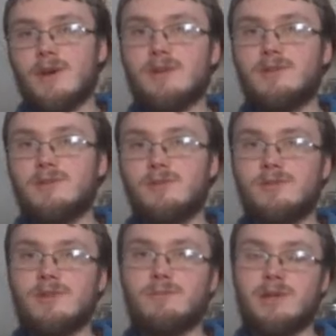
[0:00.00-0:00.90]
not to
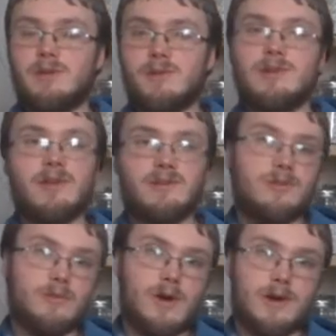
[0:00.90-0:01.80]
choose a bean which has
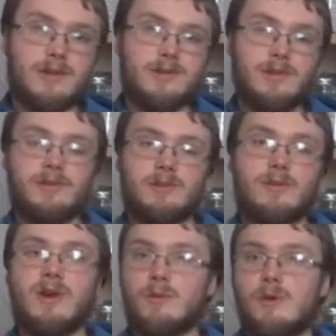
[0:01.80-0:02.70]
too long a season
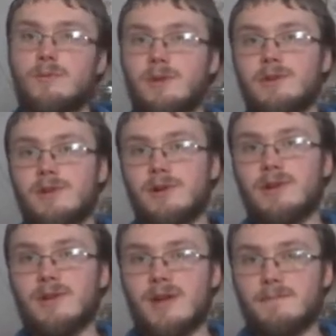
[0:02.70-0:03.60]
or it won't mature in
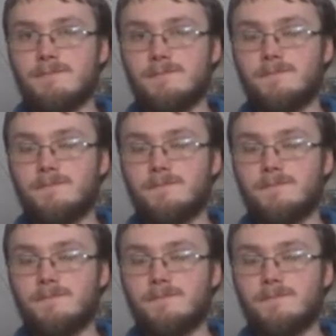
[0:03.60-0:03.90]
time.